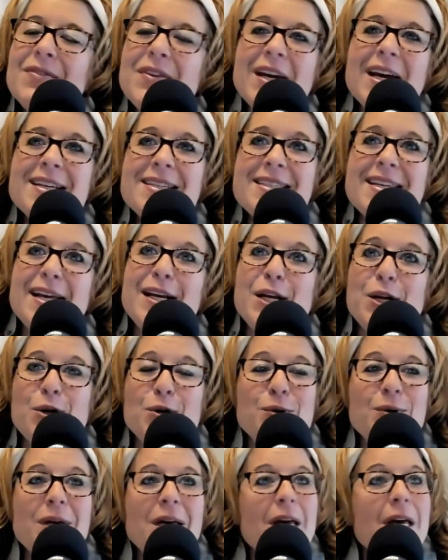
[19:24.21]
Keep your eyes
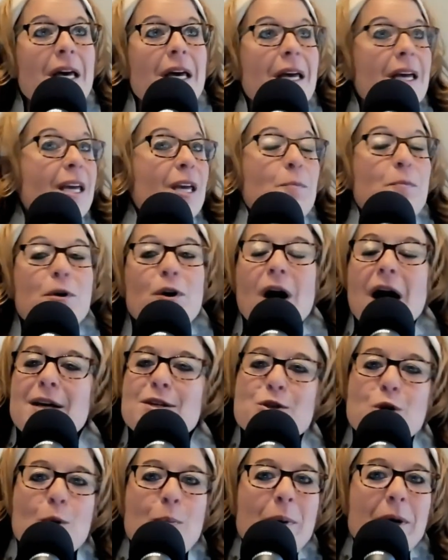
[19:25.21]
open. He is
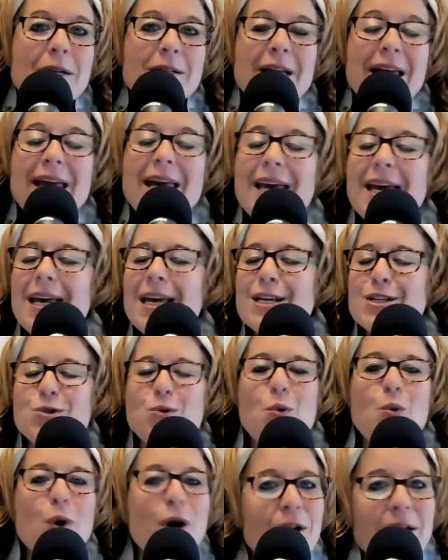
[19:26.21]
working.
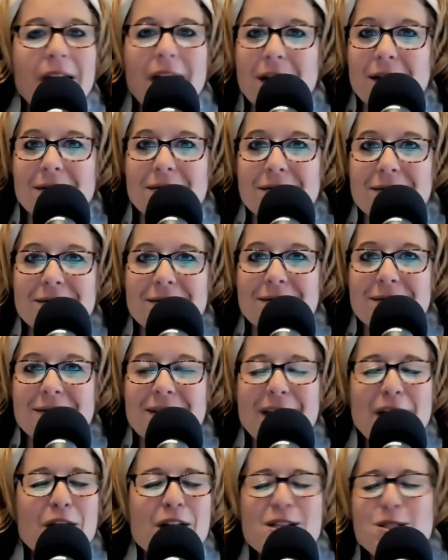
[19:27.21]
There is more going
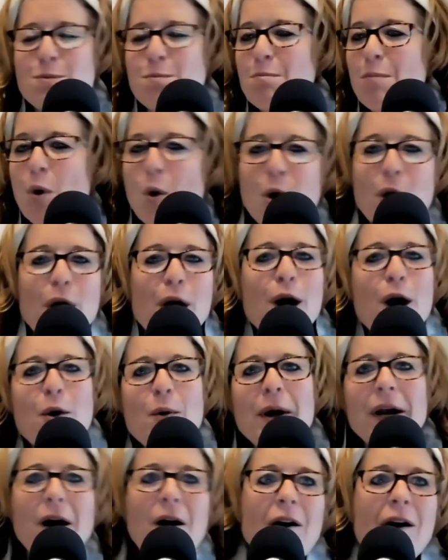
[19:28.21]
on than you
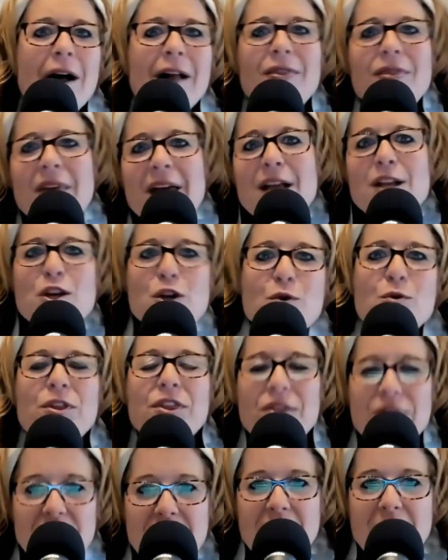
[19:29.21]
think.
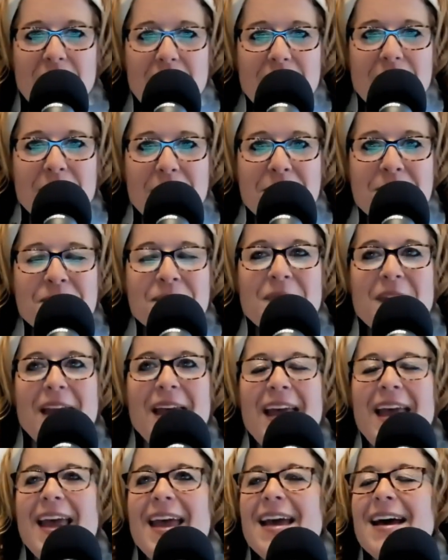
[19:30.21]
And
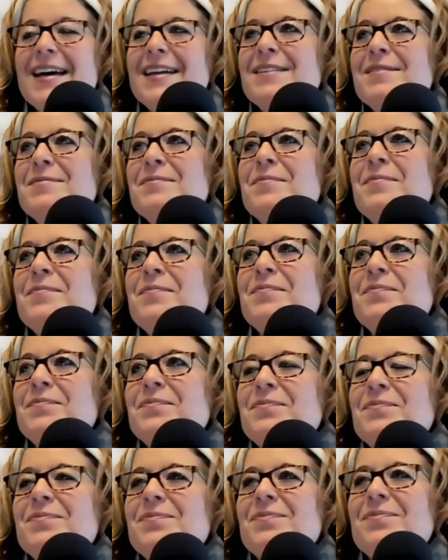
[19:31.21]
he's
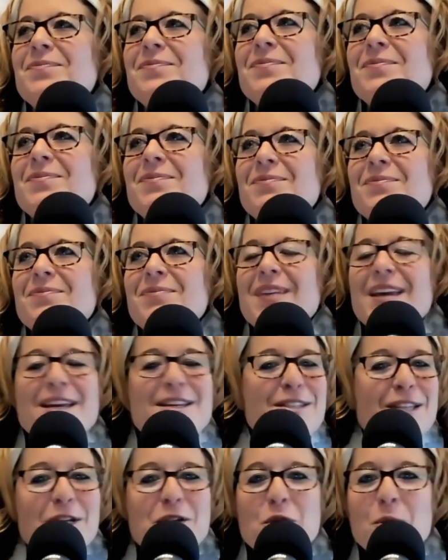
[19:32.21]
in your presence.
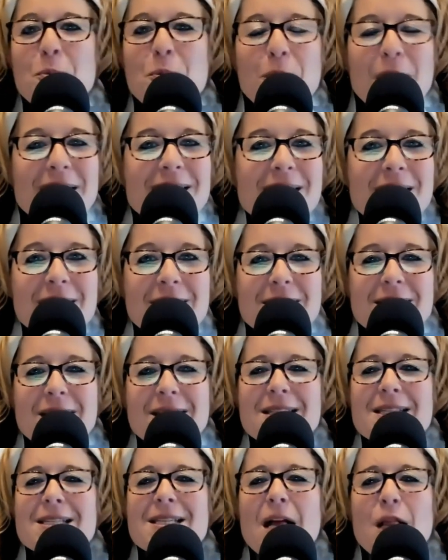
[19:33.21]
Celebrate that.
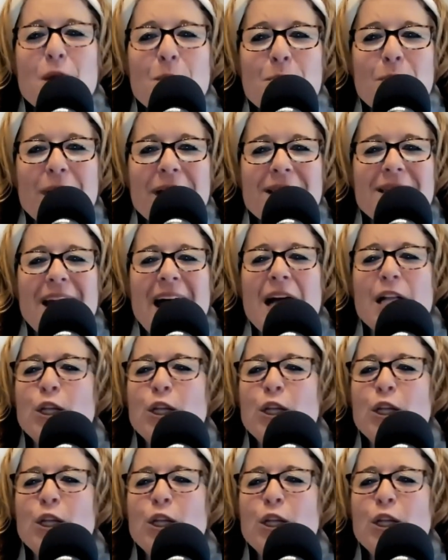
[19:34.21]
Look for that.